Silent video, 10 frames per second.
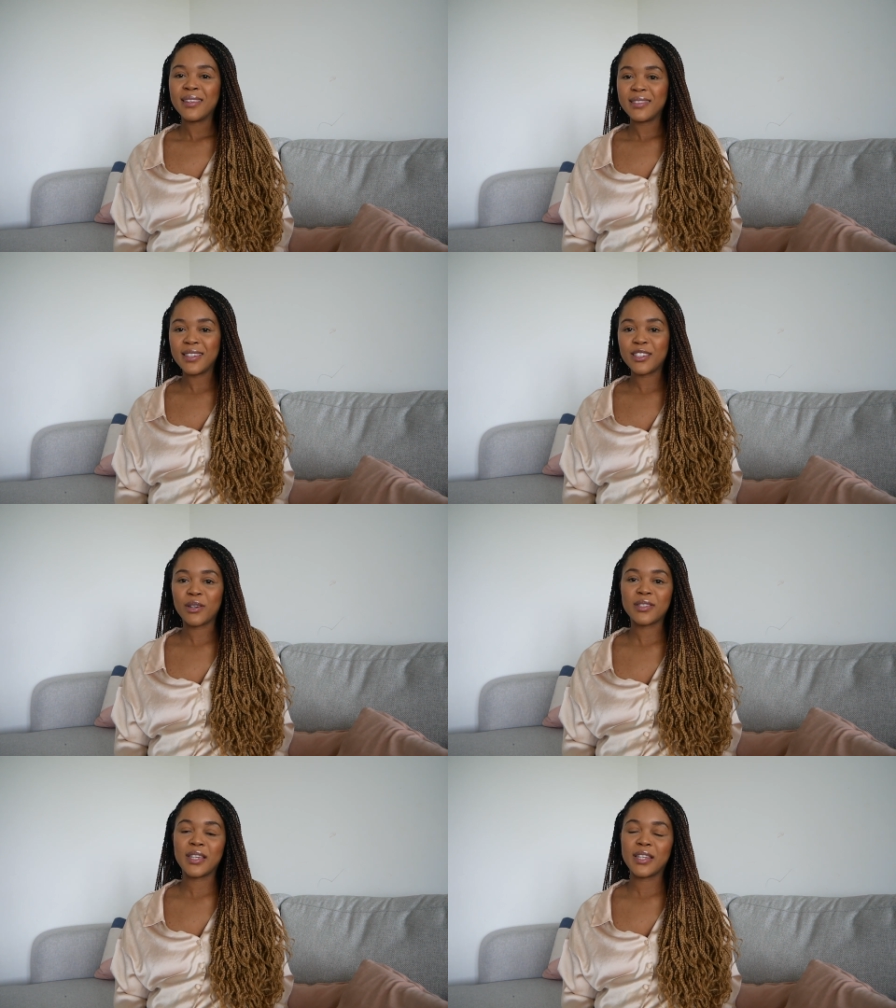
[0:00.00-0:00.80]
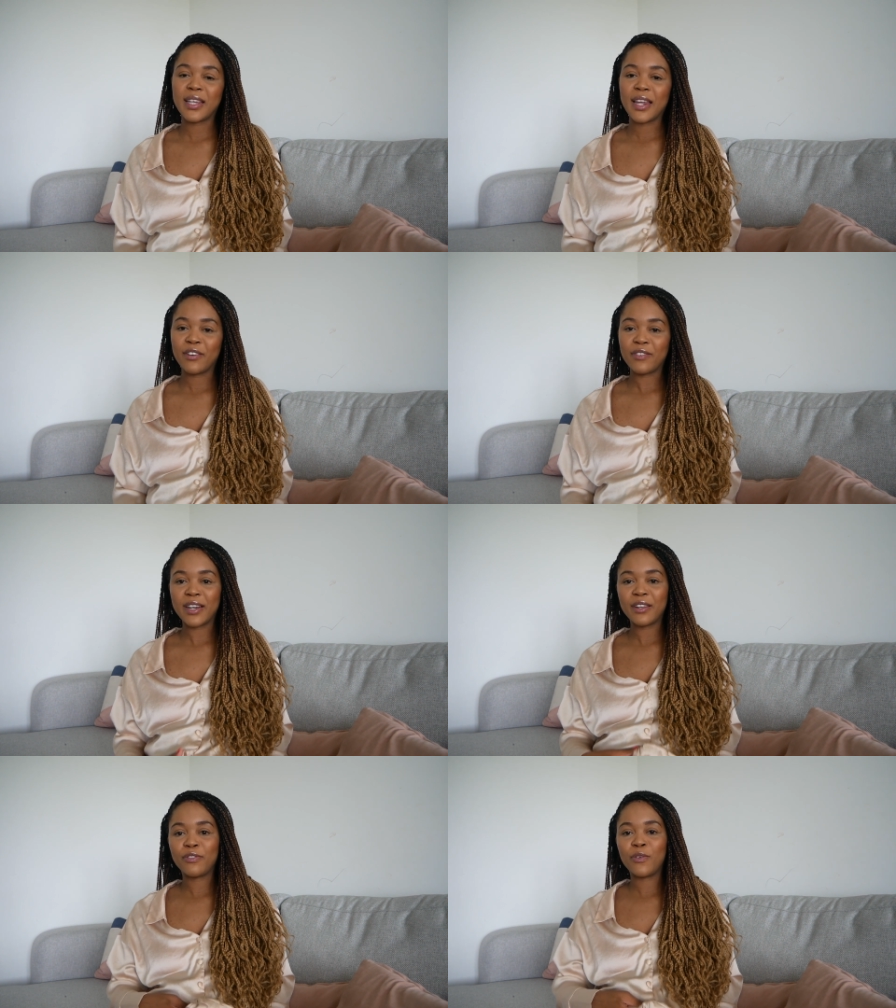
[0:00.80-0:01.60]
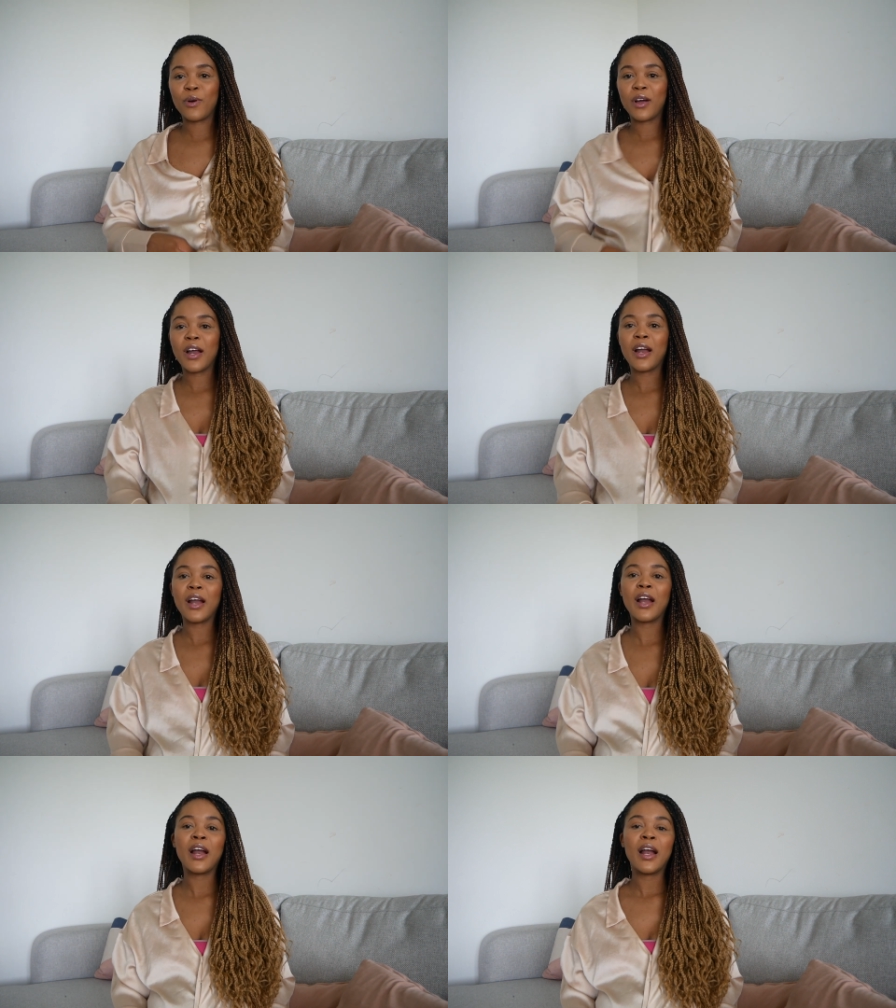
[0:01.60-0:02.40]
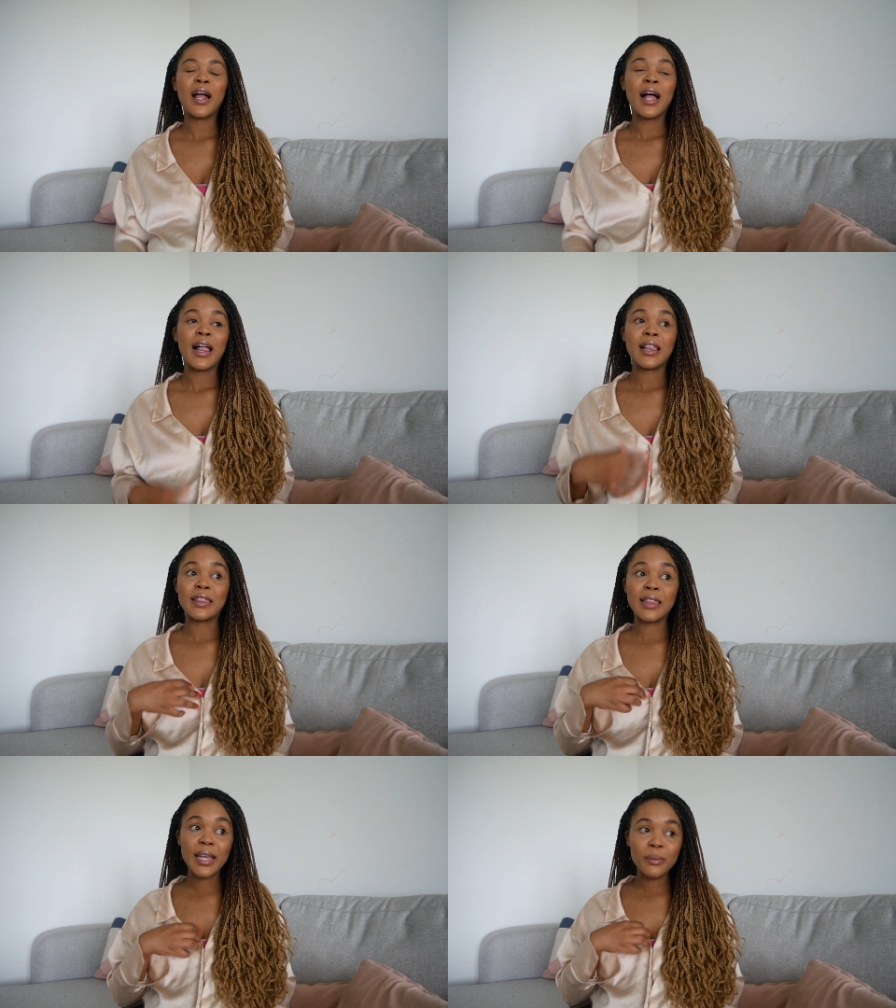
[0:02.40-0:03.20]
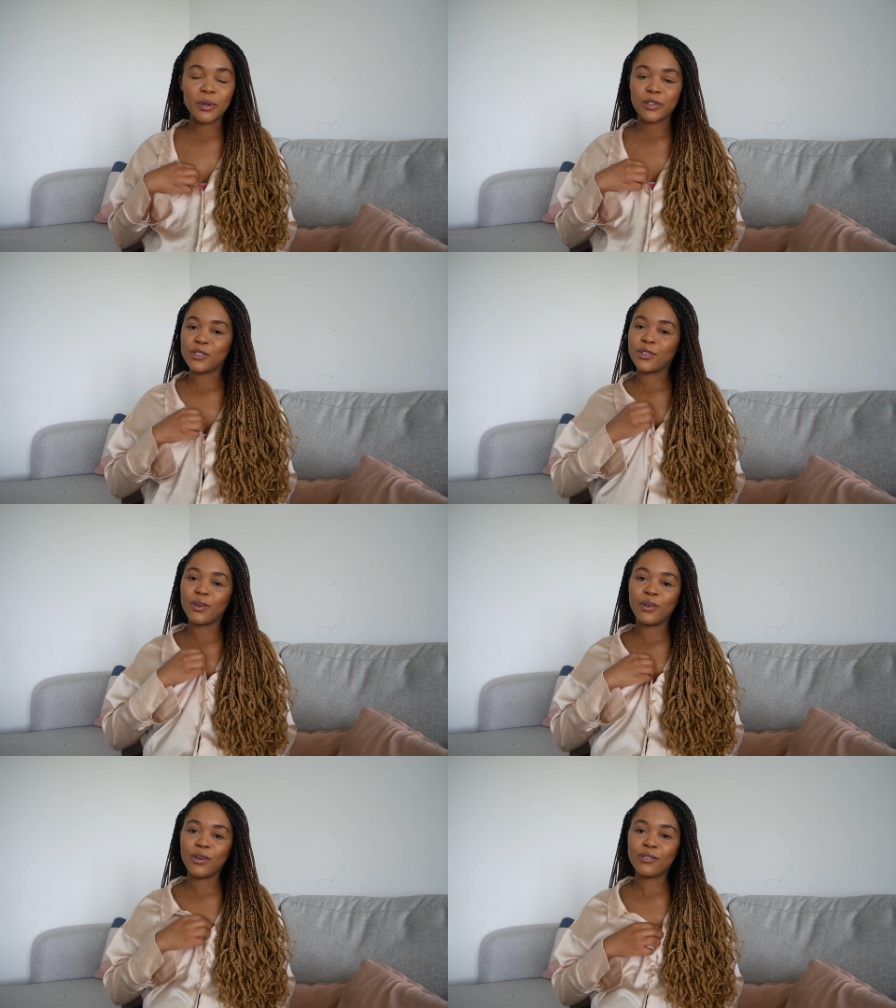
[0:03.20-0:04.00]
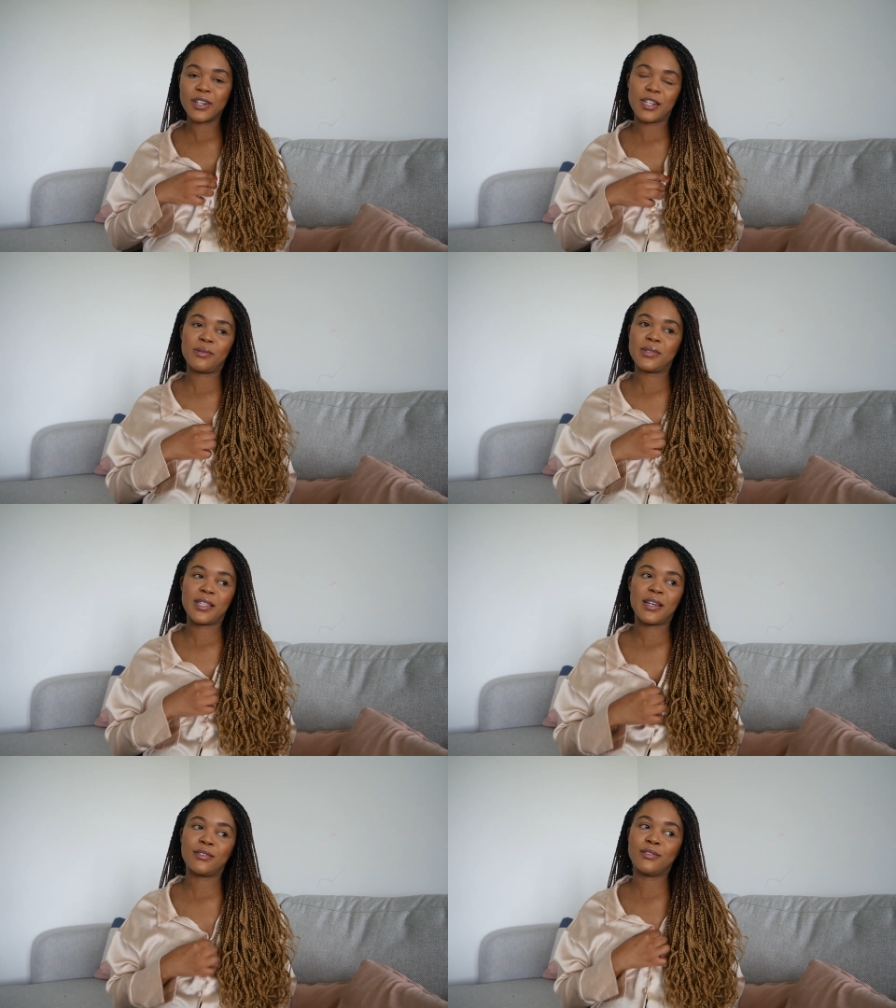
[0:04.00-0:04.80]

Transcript: Detoxing and getting ready for labor. So already I was like